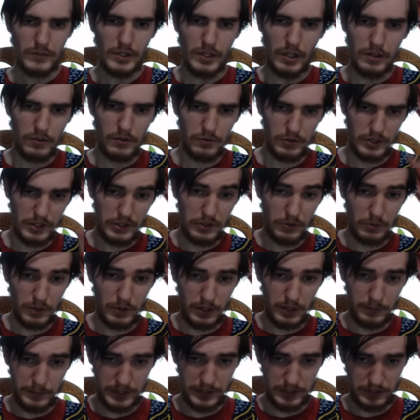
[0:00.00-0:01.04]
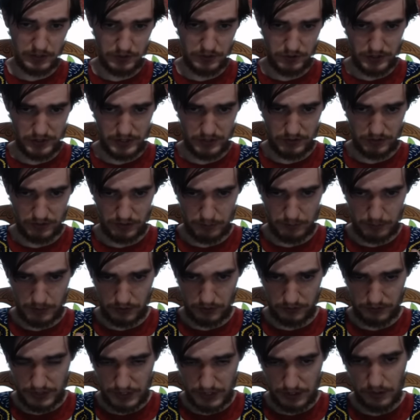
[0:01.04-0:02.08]
Reason why I'm not going to translate them all
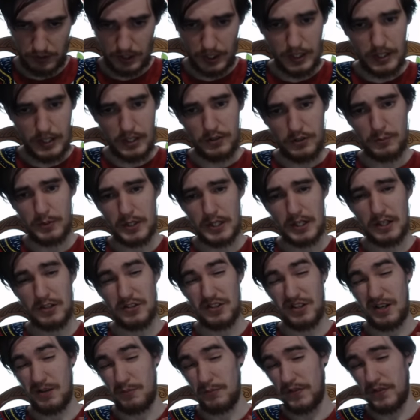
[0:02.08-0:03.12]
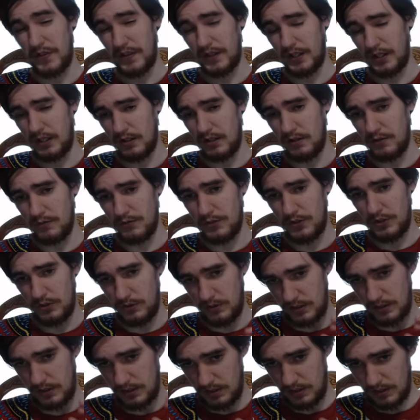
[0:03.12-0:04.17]
now is because I'm thinking of doing
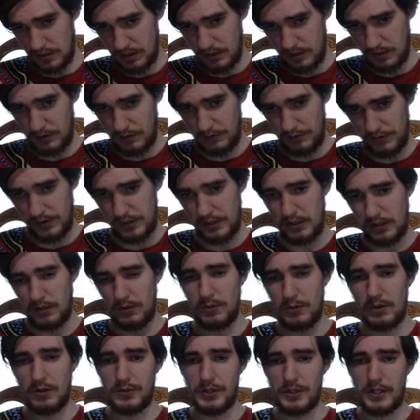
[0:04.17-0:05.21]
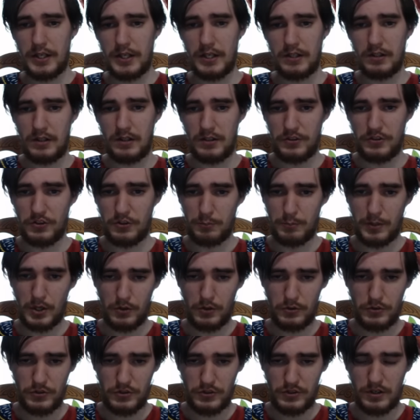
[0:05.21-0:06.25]
another video where we analyze the
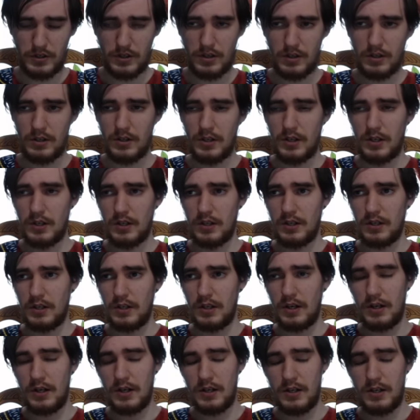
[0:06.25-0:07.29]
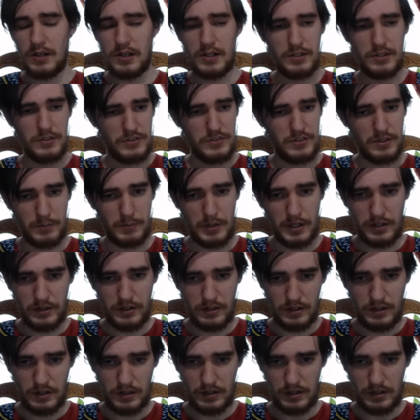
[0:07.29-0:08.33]
poster and some
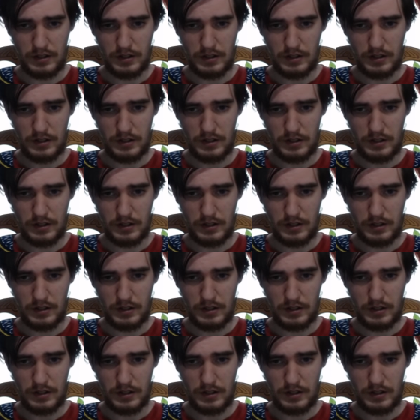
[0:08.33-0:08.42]
other